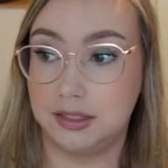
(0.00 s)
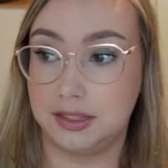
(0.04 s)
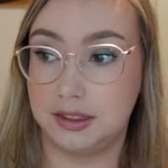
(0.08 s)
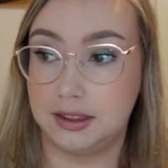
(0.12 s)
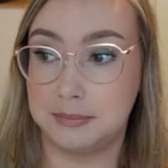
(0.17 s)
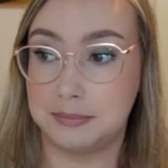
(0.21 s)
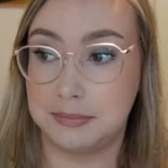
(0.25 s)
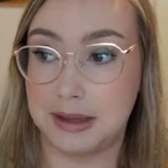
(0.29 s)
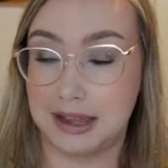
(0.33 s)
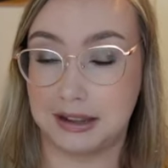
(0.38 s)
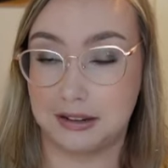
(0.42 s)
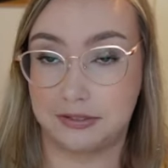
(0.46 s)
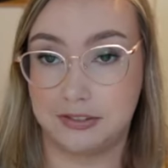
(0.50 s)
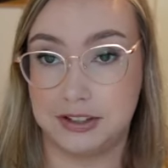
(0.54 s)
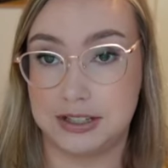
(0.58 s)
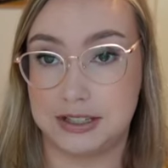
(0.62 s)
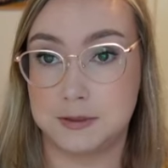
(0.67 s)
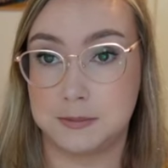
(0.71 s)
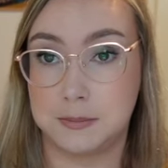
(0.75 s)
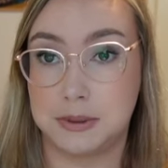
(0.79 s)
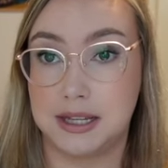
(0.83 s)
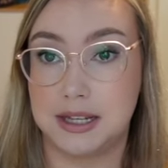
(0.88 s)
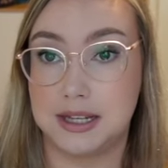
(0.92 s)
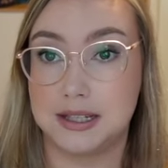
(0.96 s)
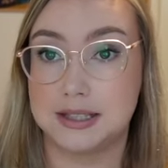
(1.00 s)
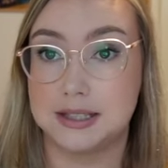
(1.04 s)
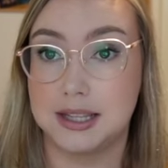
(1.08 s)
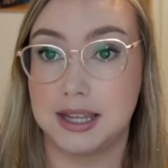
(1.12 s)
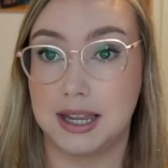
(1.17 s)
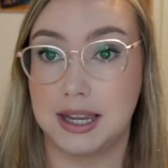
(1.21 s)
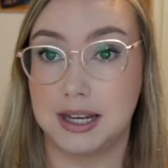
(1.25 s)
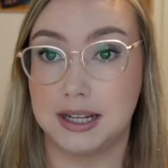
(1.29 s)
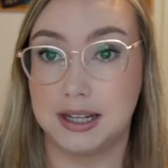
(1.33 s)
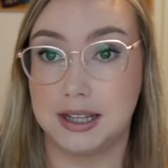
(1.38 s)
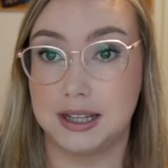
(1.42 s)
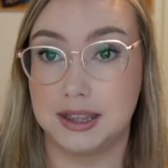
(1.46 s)
the MAC Fix Plus
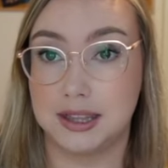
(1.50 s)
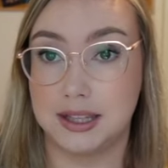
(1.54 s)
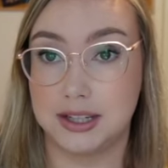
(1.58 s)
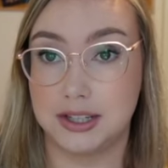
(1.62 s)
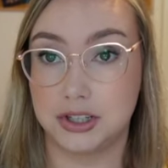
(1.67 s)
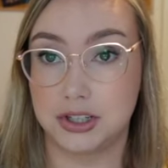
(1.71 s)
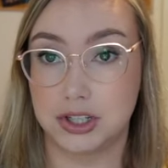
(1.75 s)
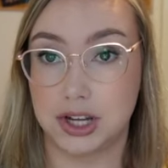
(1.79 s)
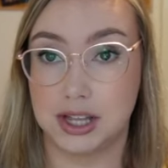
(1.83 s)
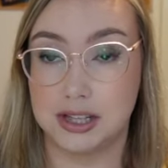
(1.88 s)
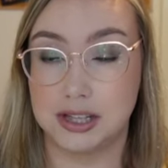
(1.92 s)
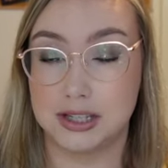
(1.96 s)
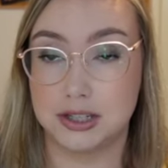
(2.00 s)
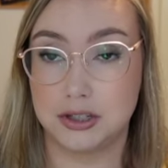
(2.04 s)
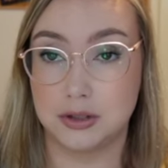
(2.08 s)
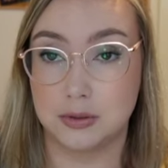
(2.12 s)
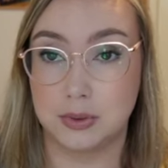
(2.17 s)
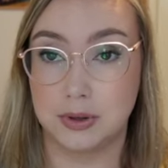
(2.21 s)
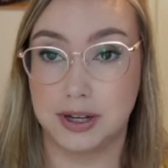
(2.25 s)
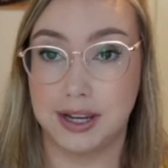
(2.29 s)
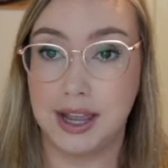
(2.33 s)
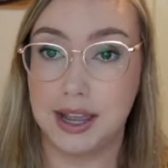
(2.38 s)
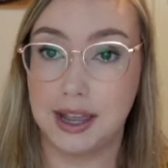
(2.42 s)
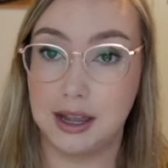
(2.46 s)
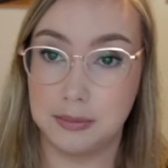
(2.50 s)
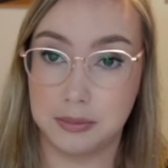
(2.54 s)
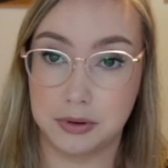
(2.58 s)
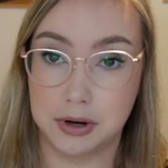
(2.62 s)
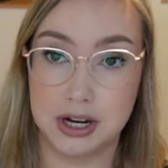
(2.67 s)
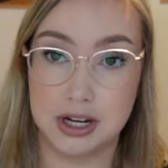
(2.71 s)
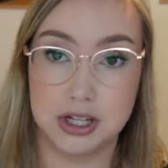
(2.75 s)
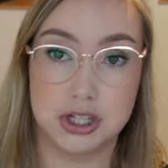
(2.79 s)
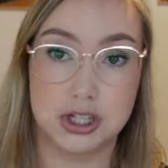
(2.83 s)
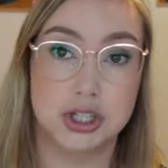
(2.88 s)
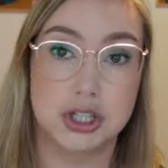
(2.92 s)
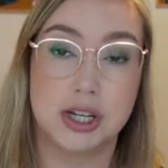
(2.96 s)
and the Charlotte Tilbury
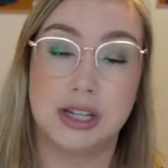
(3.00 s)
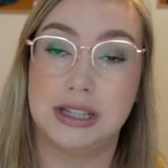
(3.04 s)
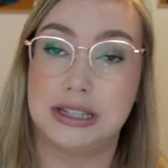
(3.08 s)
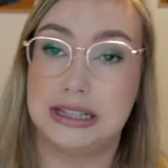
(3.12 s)
Airbrush.